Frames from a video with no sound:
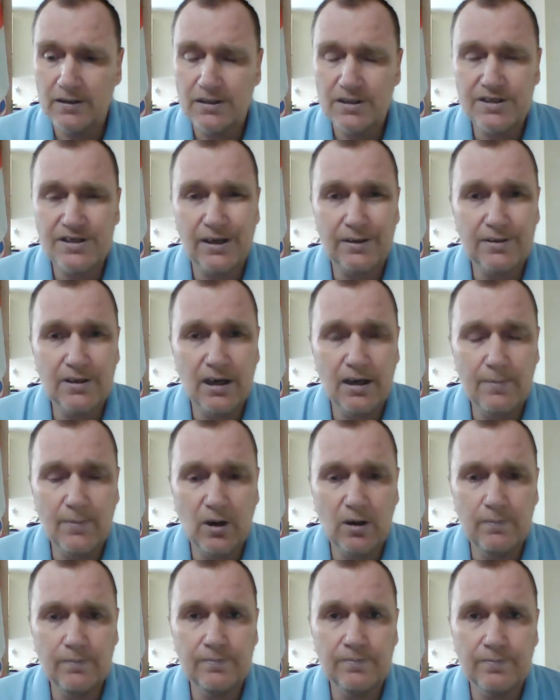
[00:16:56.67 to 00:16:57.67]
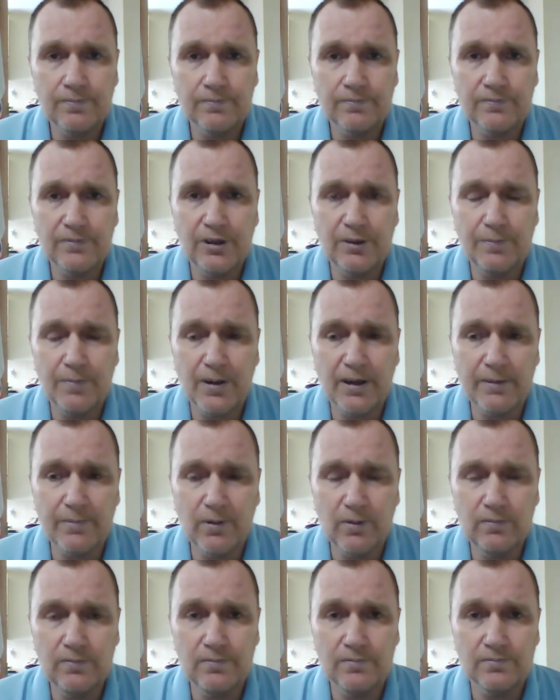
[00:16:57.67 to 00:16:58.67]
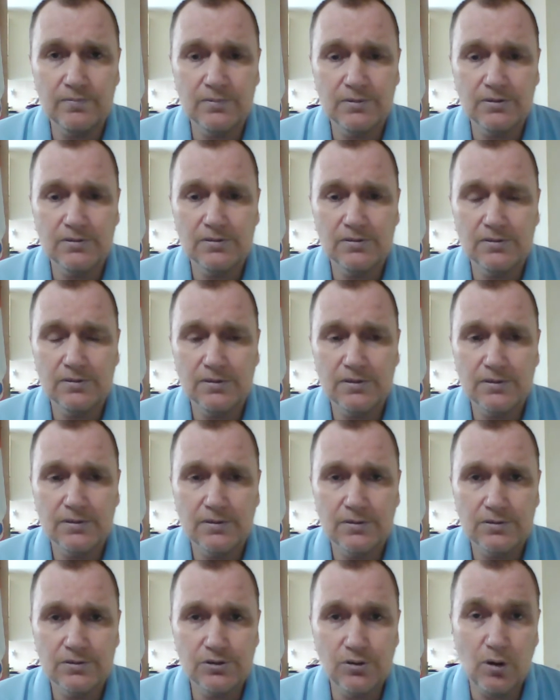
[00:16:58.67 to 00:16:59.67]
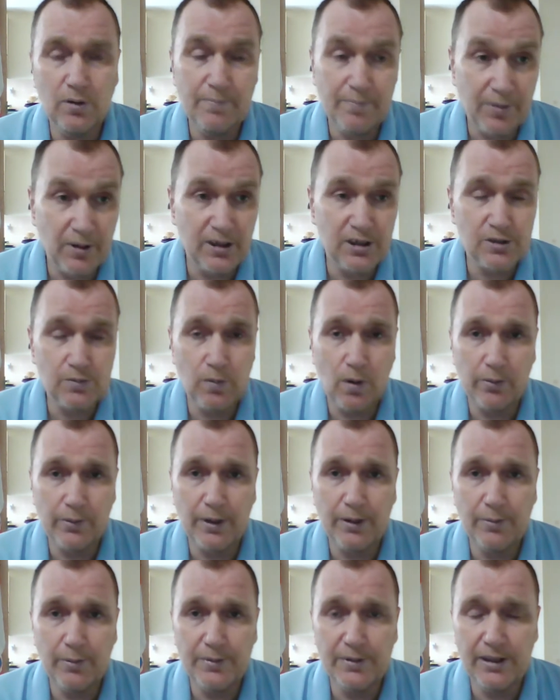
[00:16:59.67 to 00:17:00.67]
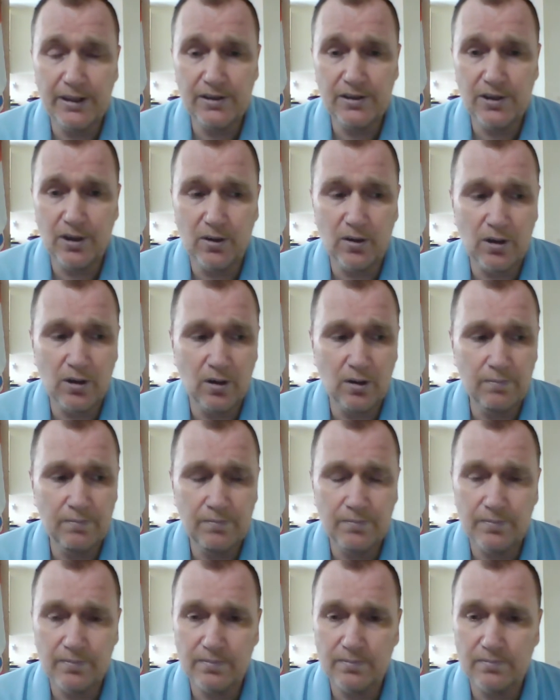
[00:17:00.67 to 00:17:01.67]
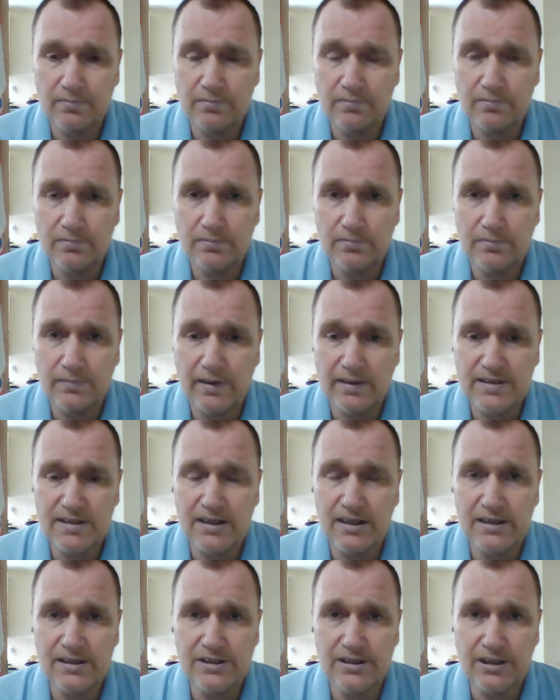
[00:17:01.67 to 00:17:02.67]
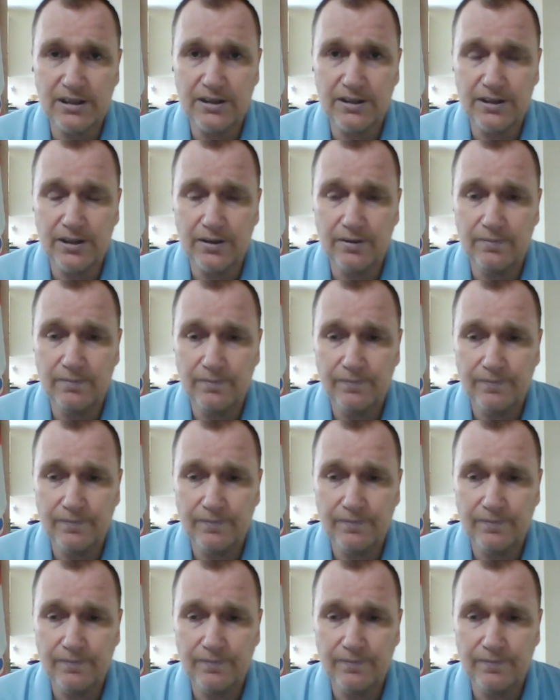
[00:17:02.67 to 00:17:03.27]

So come on, you people. Join BritishWarriorWithin.com. That's the least you can do.